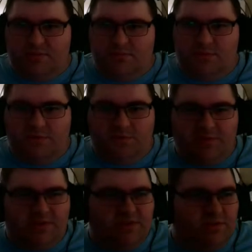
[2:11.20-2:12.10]
move
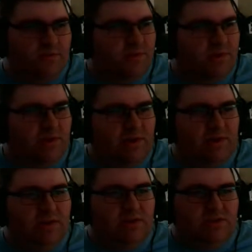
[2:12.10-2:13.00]
this over.
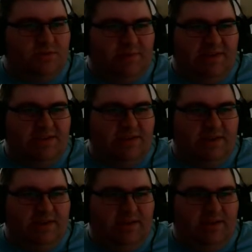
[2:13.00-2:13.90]
So
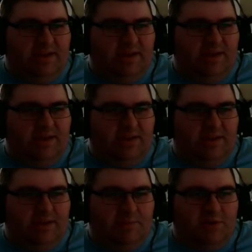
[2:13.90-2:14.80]
basically, I'm
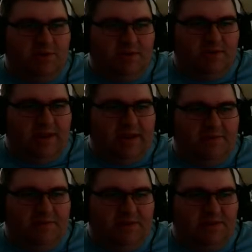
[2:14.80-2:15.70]
gonna
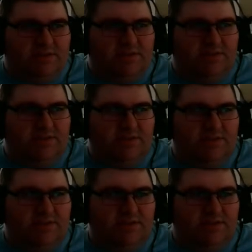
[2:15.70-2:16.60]
have it.
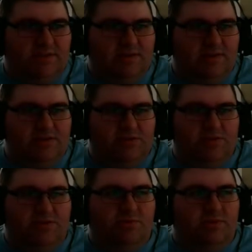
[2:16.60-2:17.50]
So the
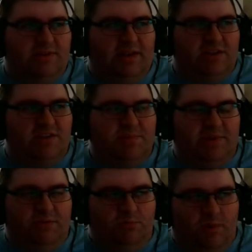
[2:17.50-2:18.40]
tool tells
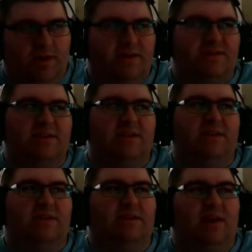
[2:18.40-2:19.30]
me
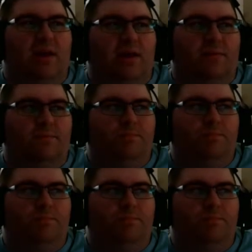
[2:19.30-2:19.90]
um,